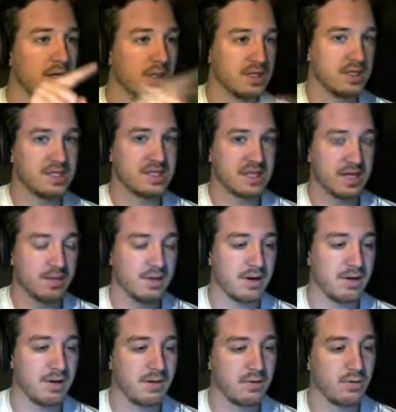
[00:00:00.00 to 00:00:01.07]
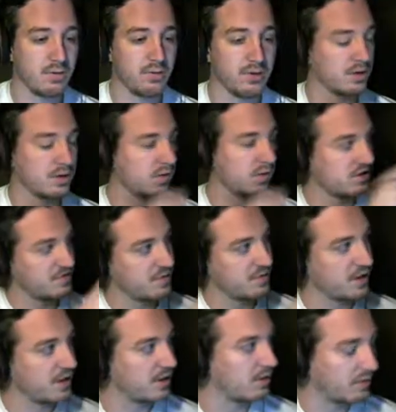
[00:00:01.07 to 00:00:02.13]
This game, however, will be across my
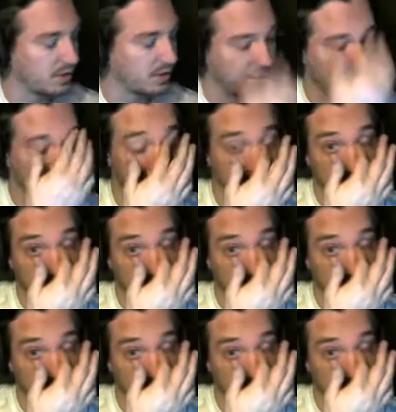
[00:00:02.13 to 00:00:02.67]
head over here.